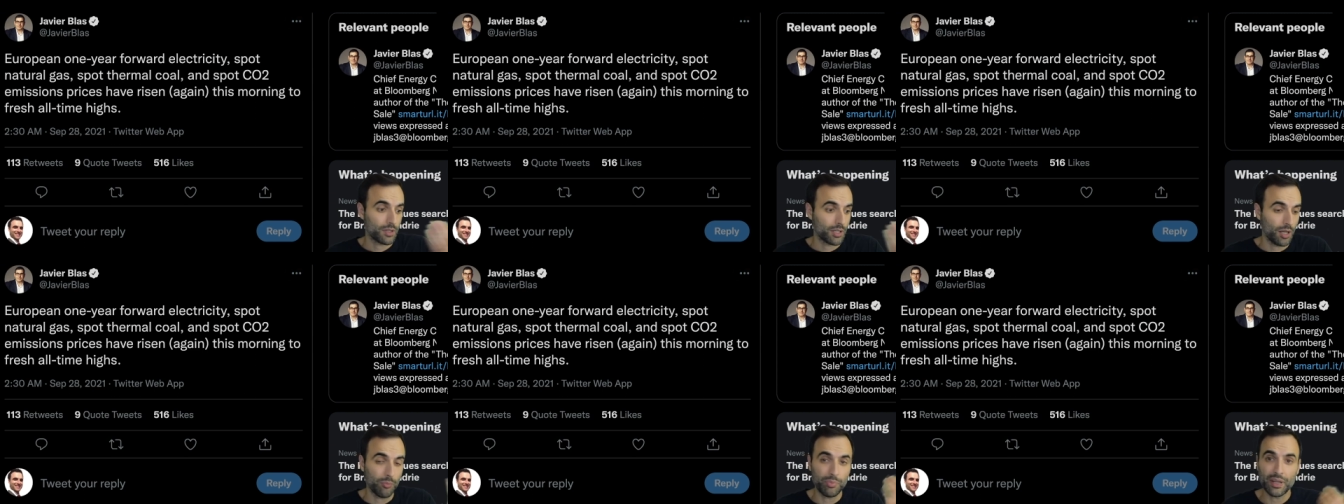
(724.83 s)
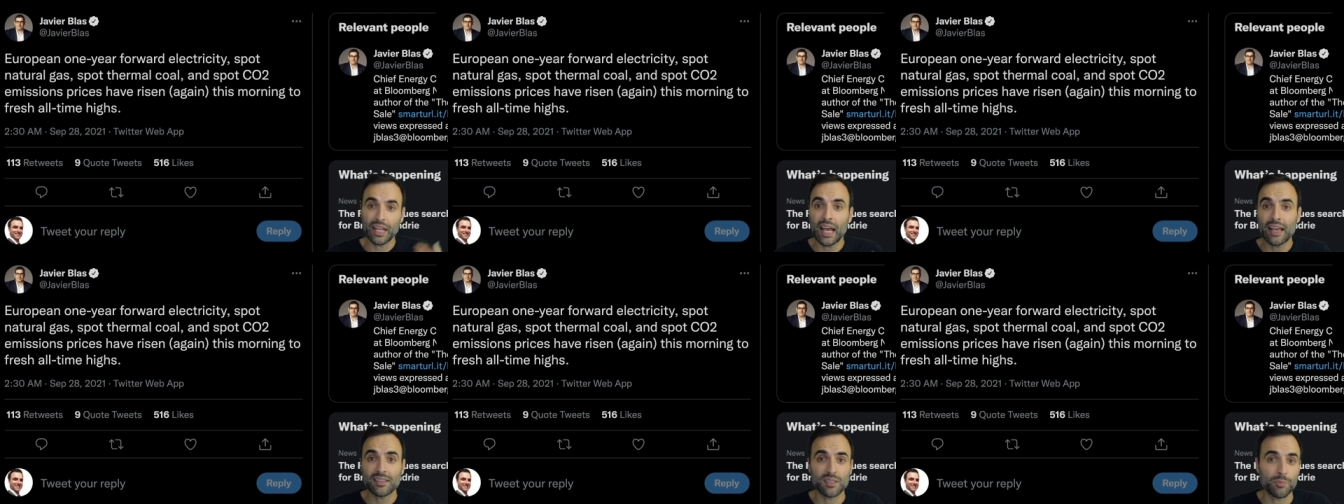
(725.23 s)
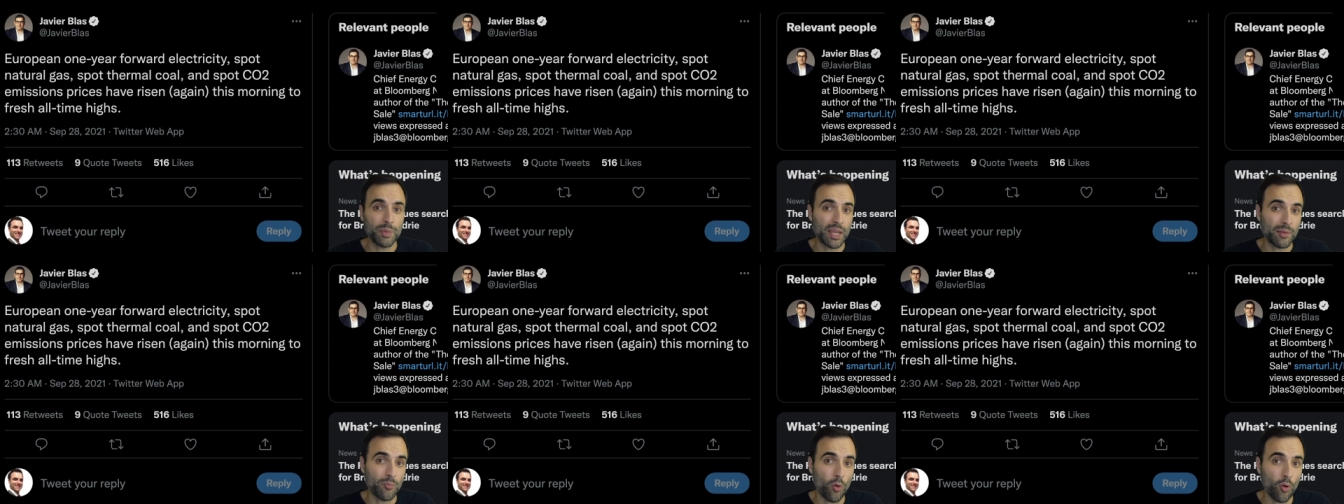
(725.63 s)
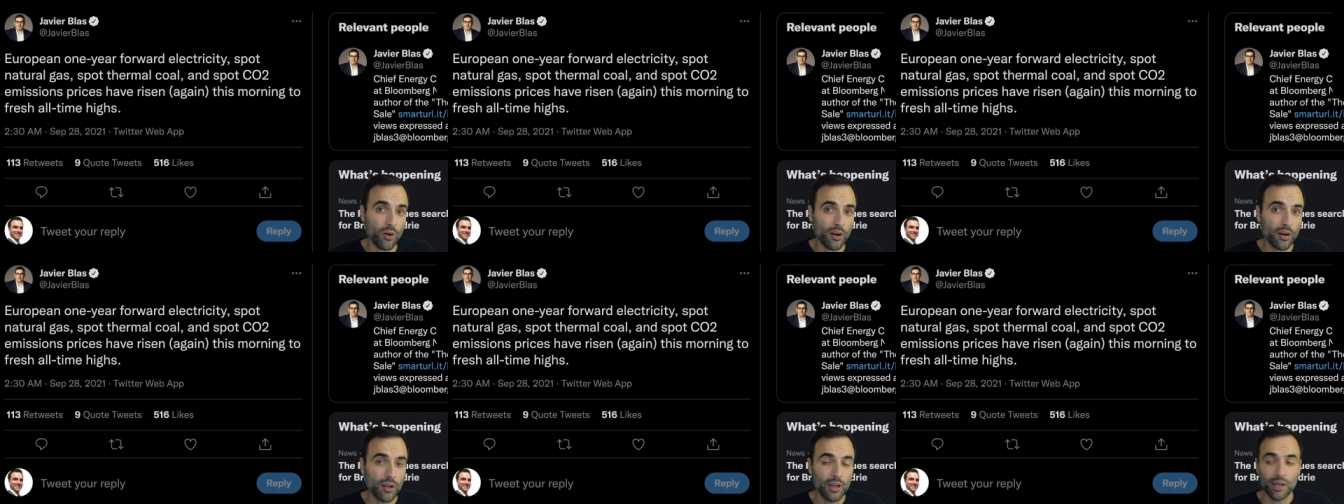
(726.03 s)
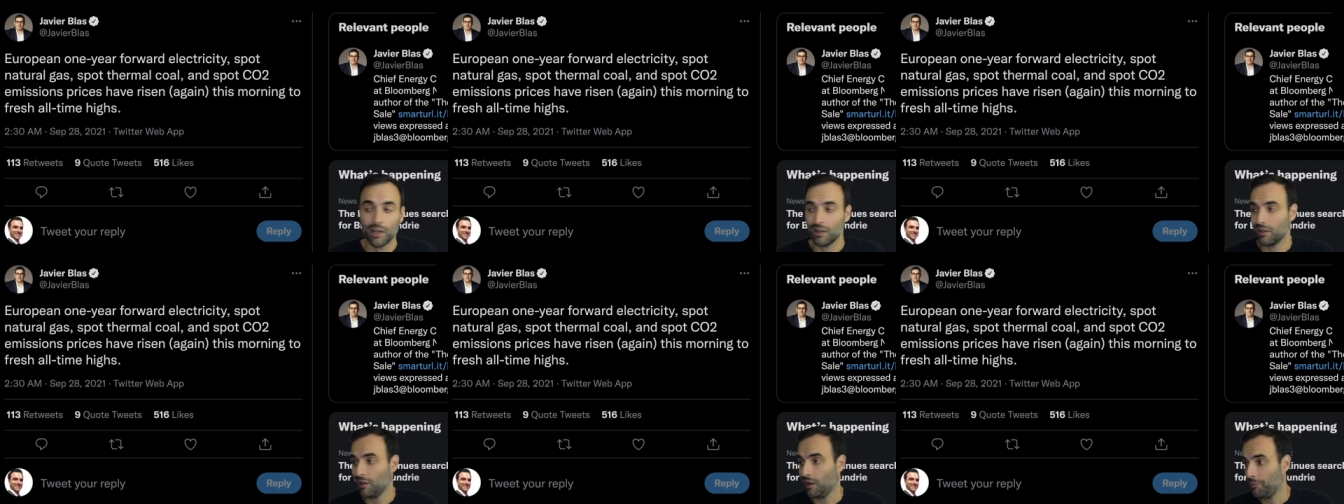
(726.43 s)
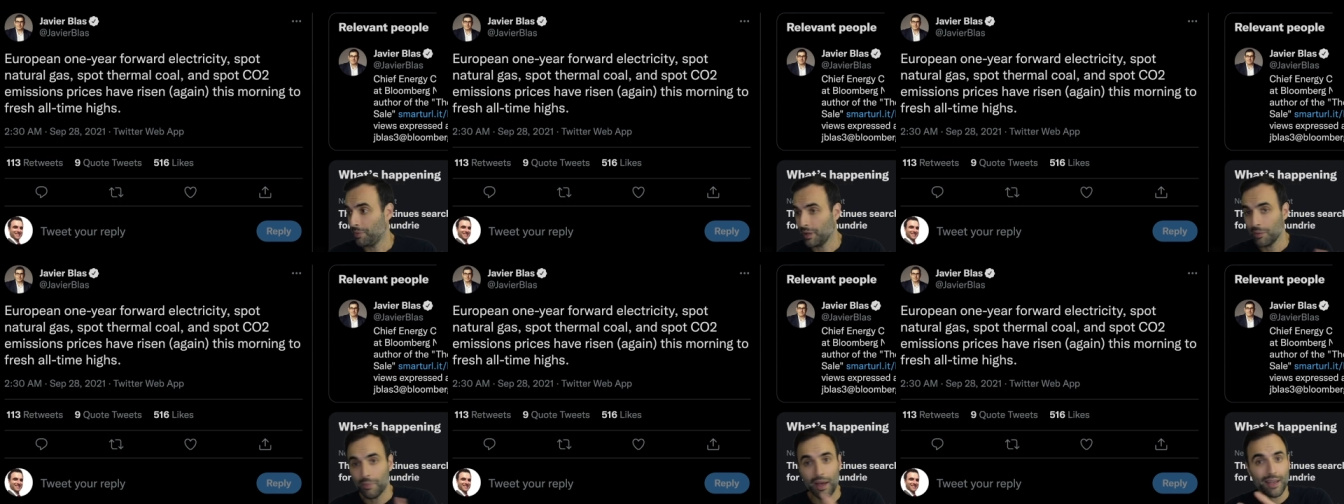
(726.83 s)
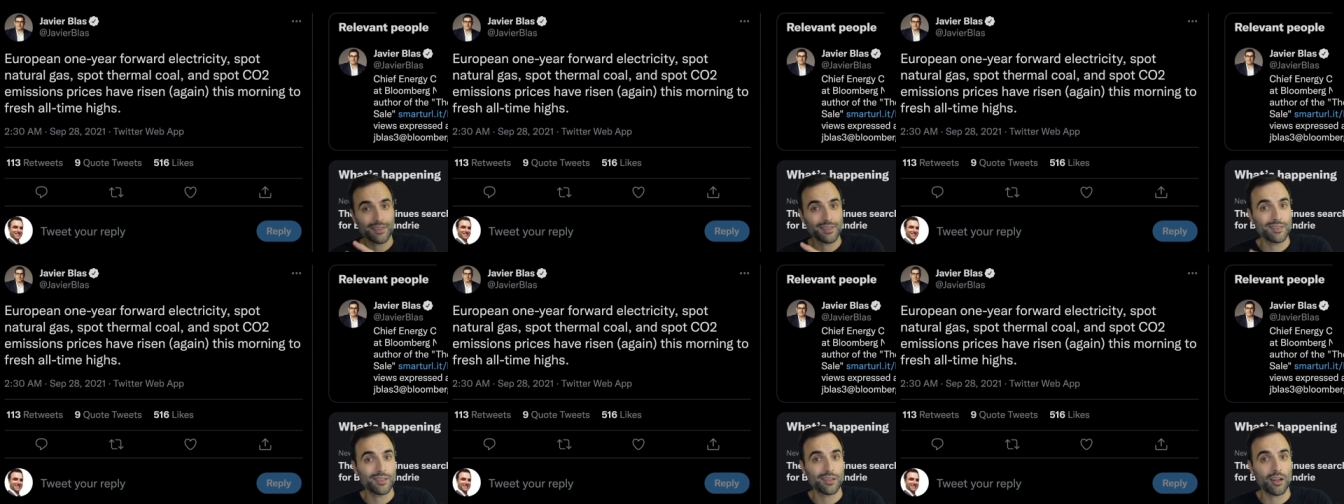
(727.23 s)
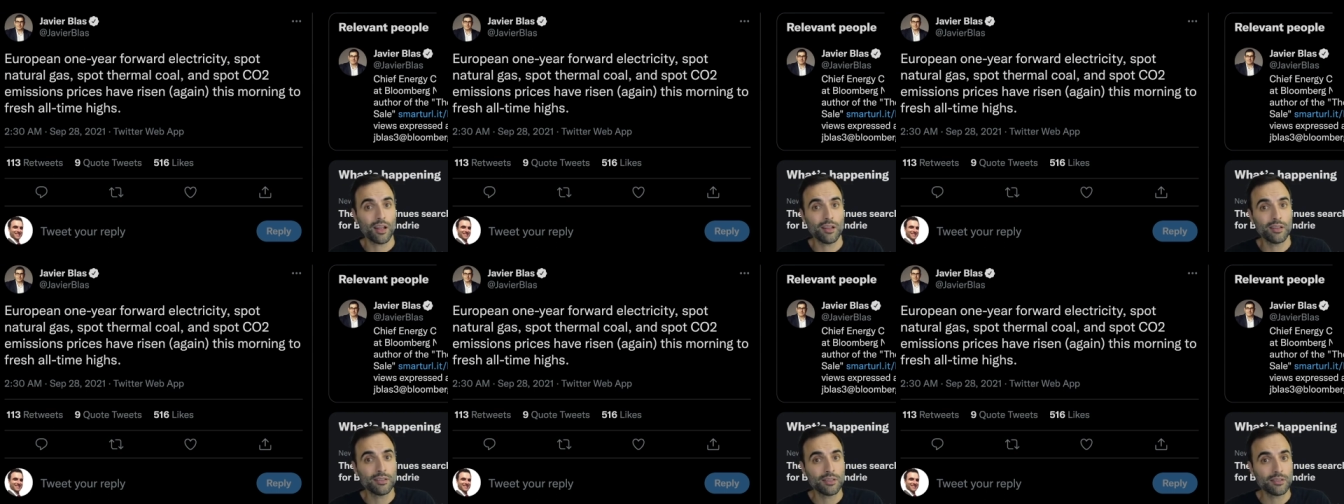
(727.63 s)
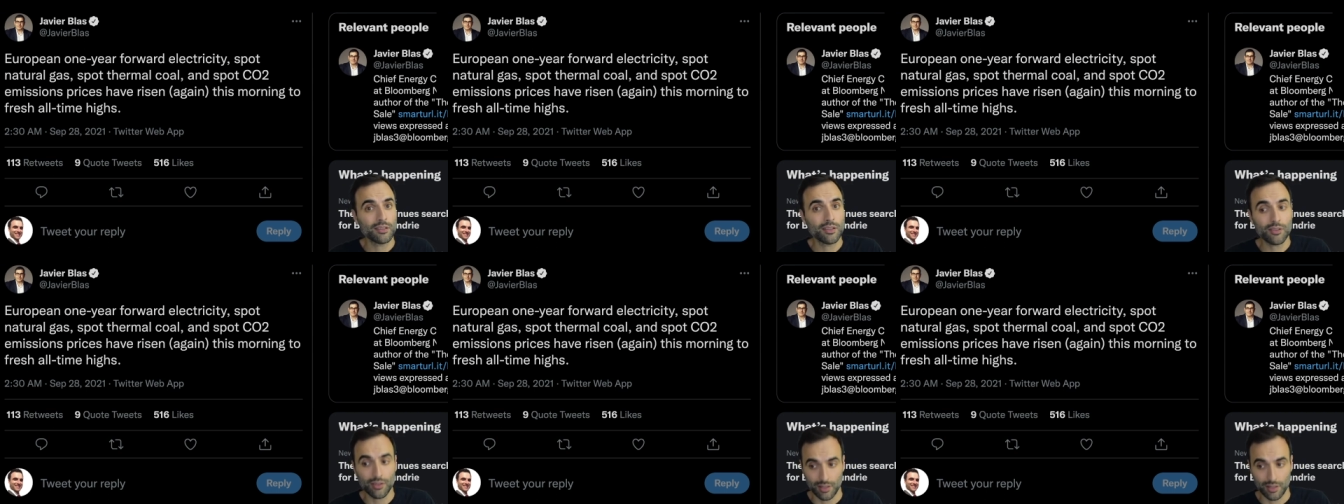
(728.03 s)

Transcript: Company has to pay more, company passes it on to their